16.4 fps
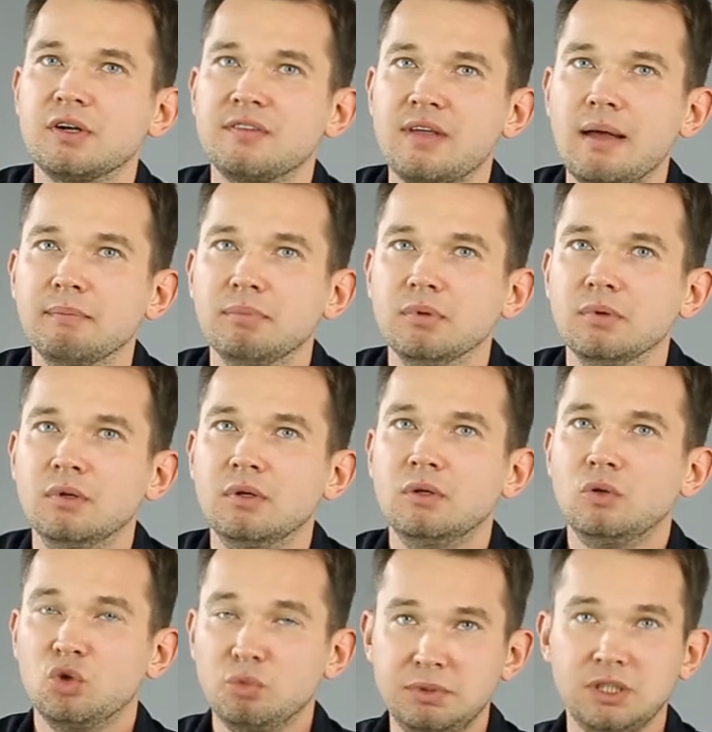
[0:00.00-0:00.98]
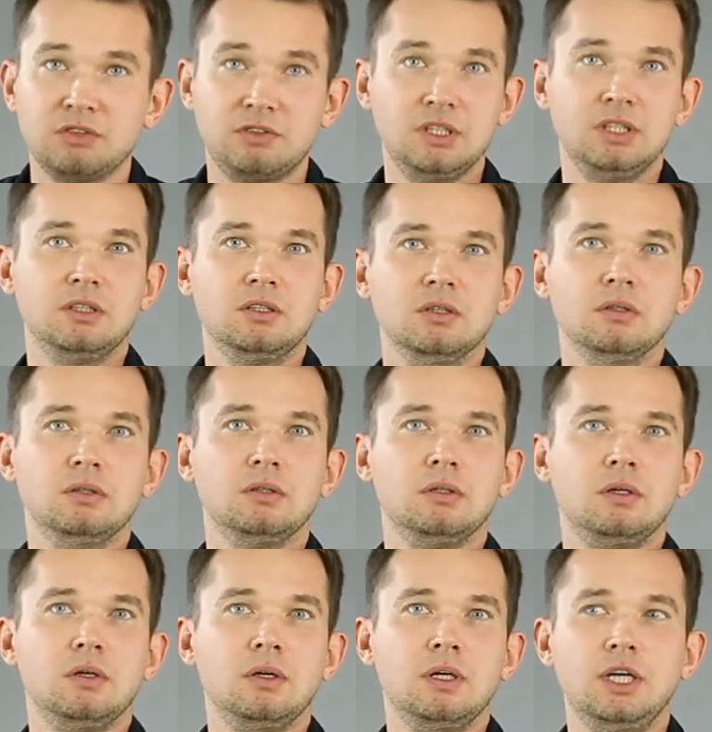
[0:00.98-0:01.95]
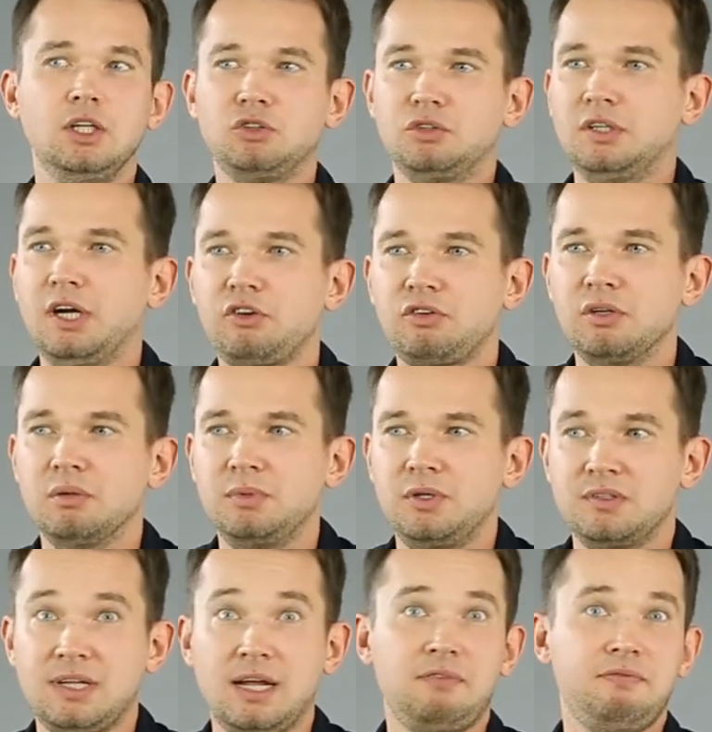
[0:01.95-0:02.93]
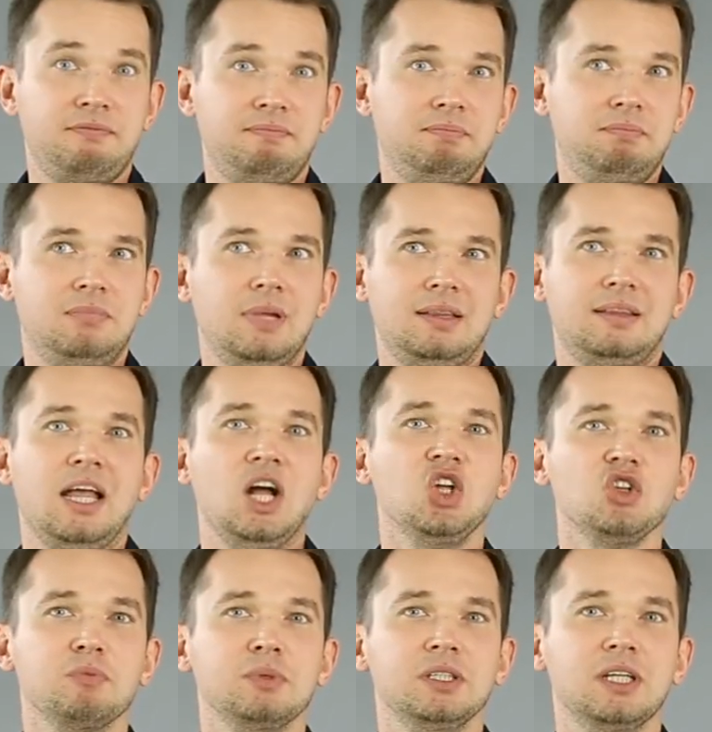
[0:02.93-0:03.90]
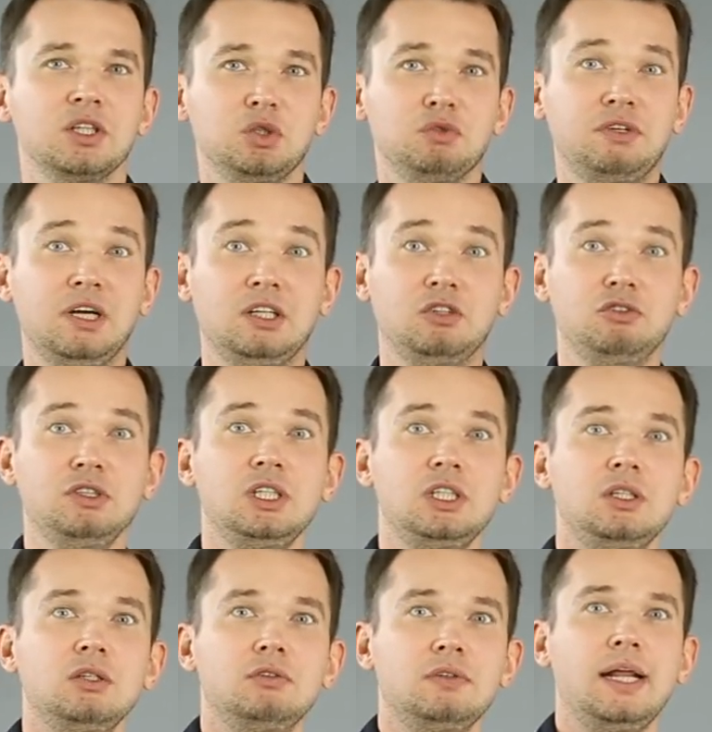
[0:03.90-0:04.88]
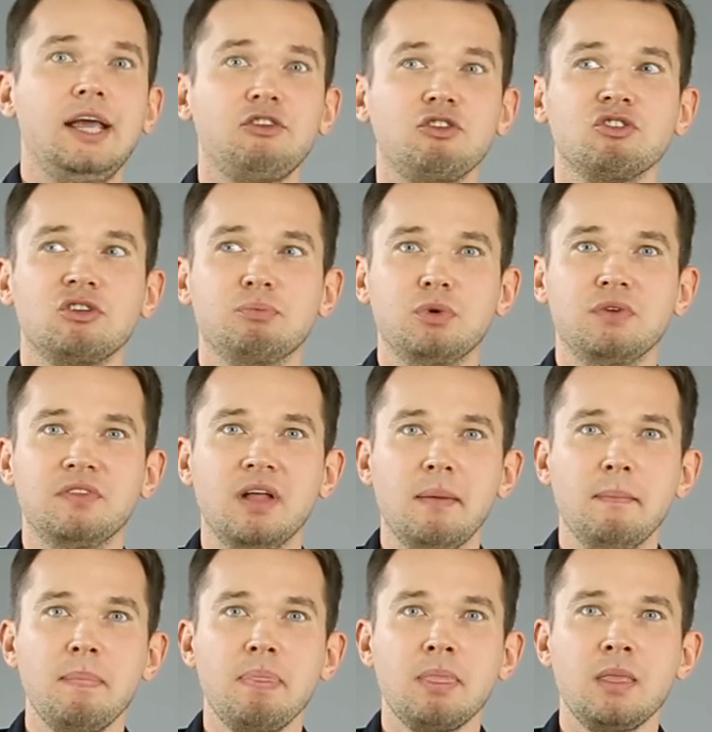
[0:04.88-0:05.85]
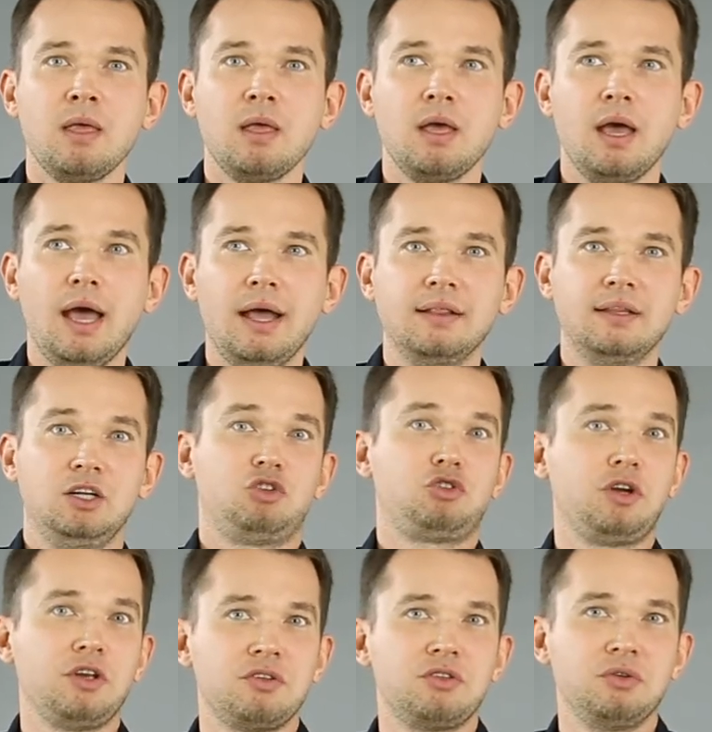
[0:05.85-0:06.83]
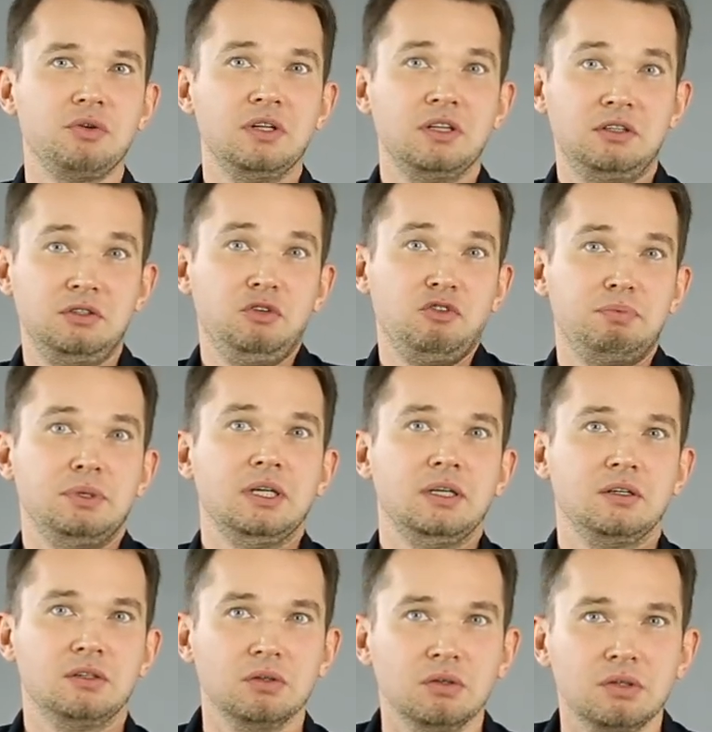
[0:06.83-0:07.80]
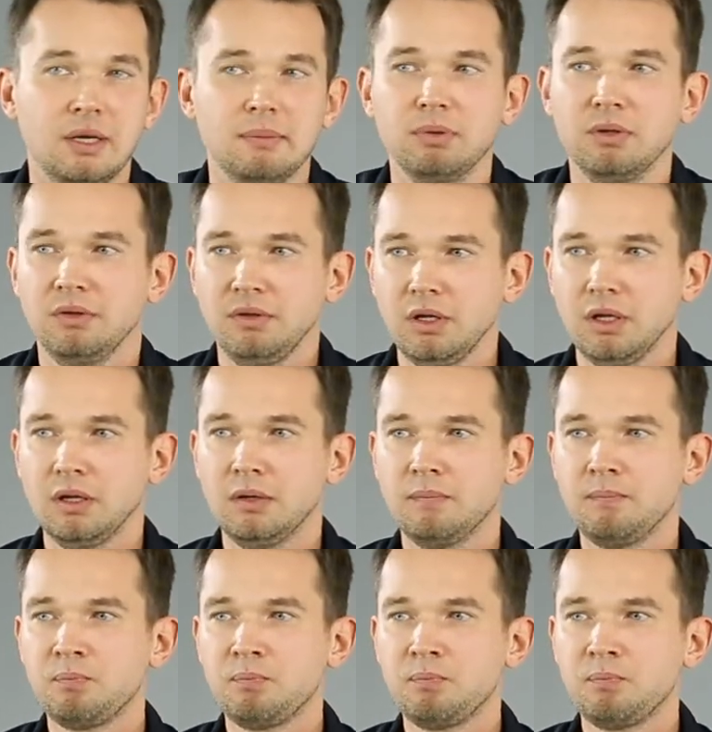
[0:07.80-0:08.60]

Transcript: example, would be a really good introduction because that tells me that you've got a really good relationship with them and they trust you and you've been a good employee.